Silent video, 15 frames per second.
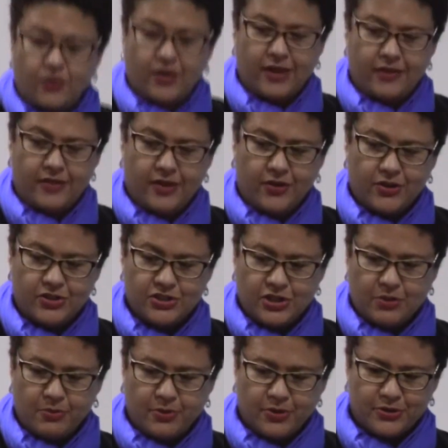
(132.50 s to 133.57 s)
Okay, there it
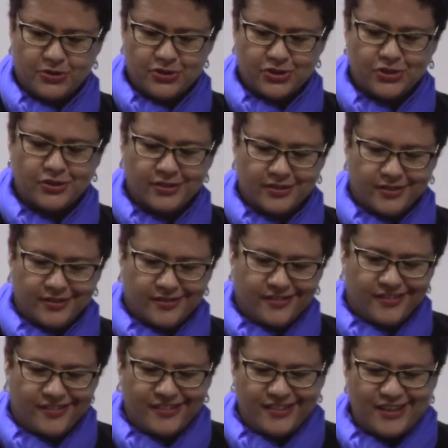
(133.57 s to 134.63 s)
shall perch.
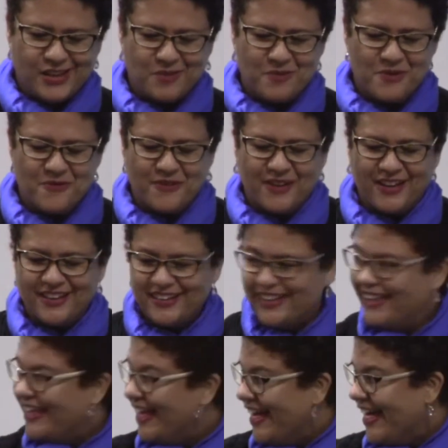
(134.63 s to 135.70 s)
You'll be fine.
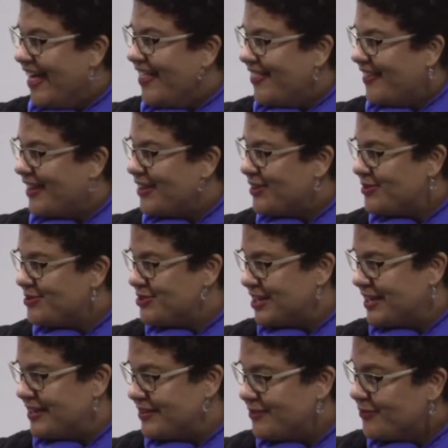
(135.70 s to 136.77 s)
Thank you,
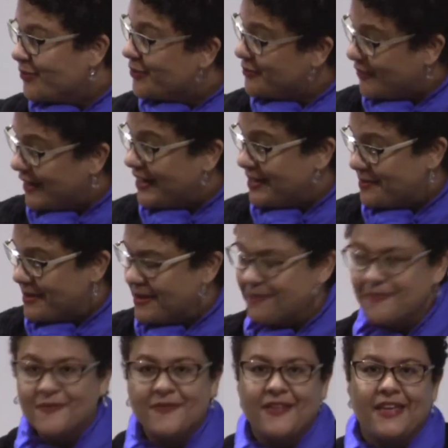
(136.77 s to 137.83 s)
Jen, for inviting me,
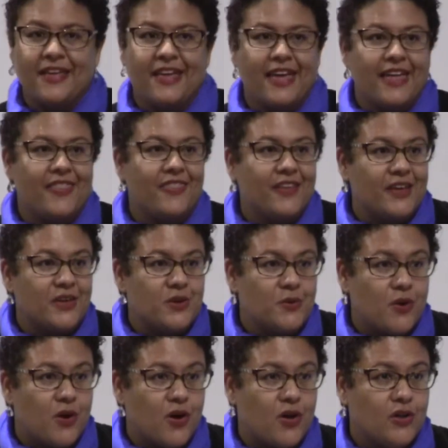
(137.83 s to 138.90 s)
and thank
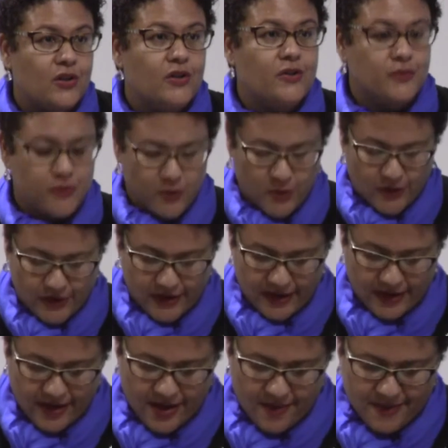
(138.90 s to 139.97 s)
you all for
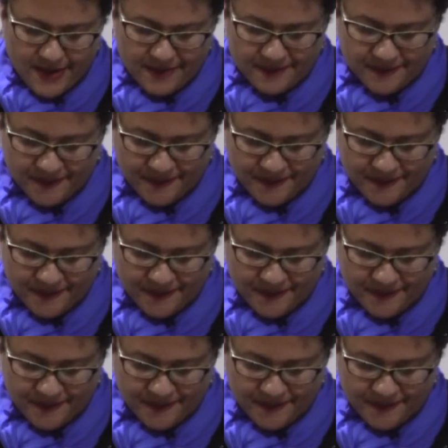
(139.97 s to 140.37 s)
coming.